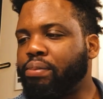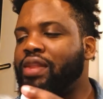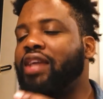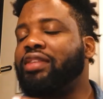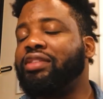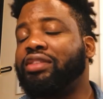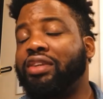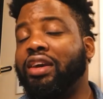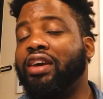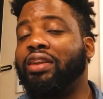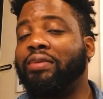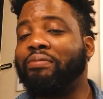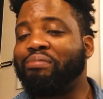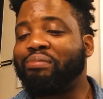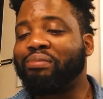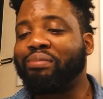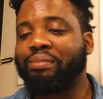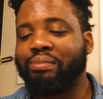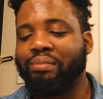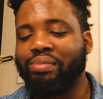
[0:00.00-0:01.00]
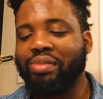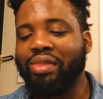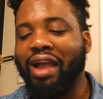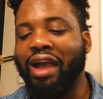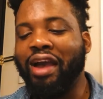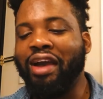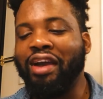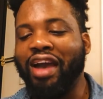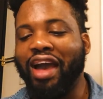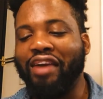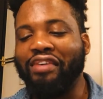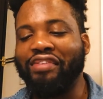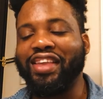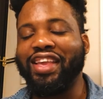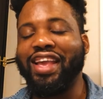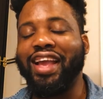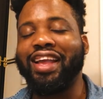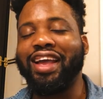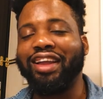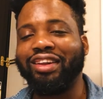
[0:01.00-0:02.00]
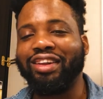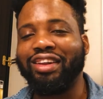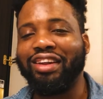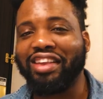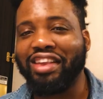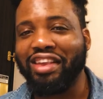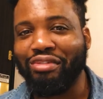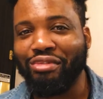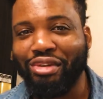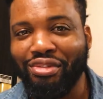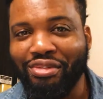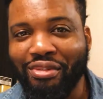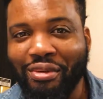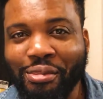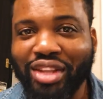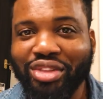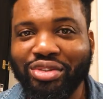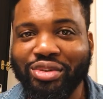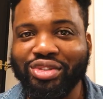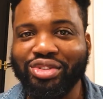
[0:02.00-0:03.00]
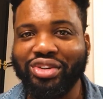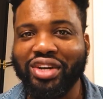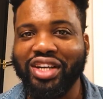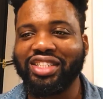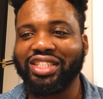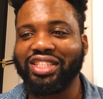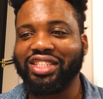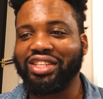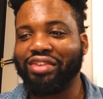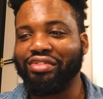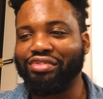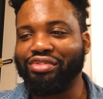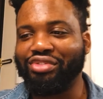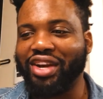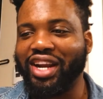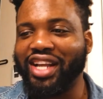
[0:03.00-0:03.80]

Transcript: That's good. I think I got lucky with my two choices of